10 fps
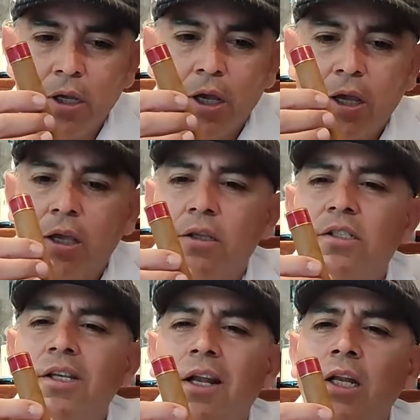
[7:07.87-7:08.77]

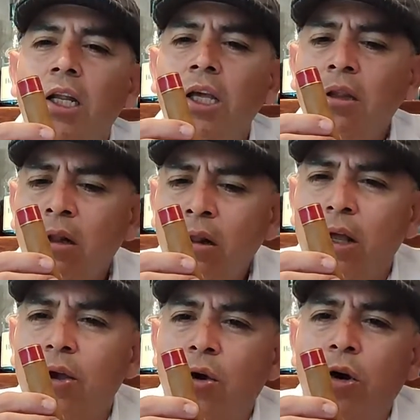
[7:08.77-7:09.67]
It's a little
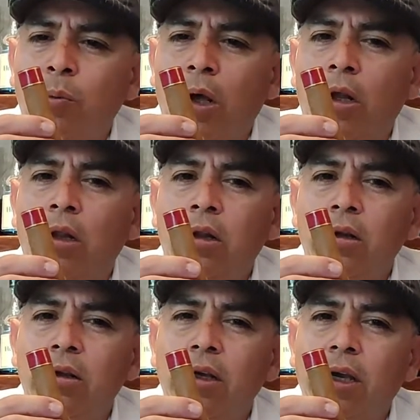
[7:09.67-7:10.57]
herbal
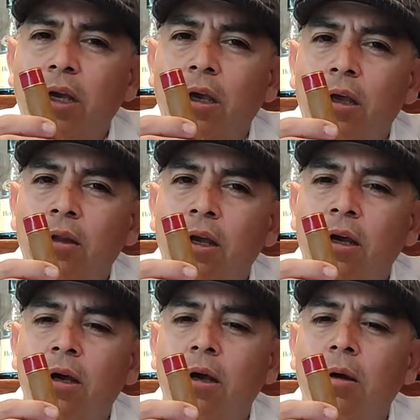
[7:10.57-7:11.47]
and
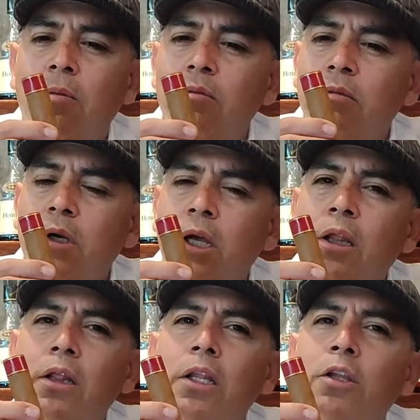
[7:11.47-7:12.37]
a
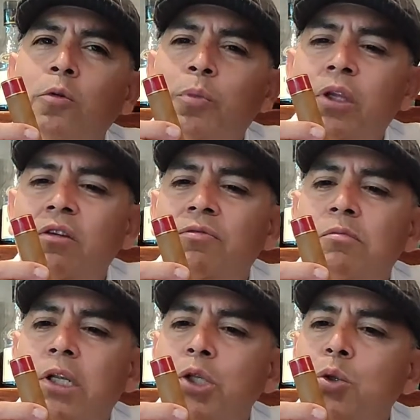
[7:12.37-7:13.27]
little bit of
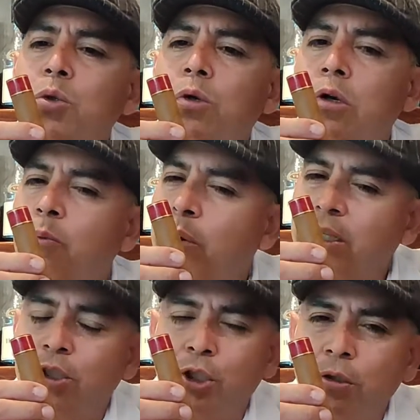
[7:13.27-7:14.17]
manure,
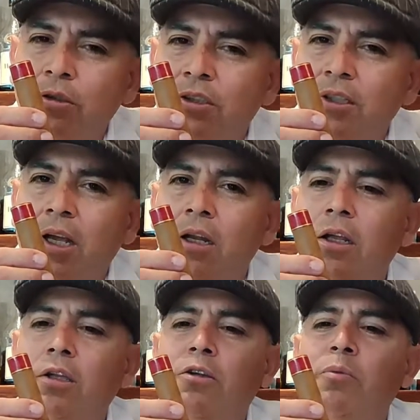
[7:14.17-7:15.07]
but just a
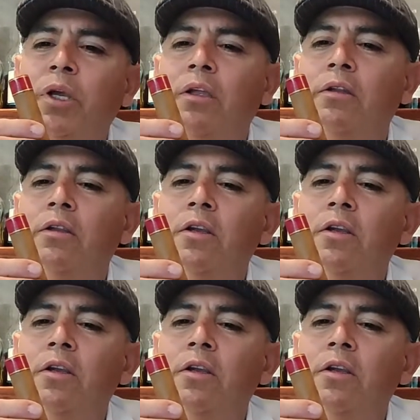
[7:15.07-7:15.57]
little bit.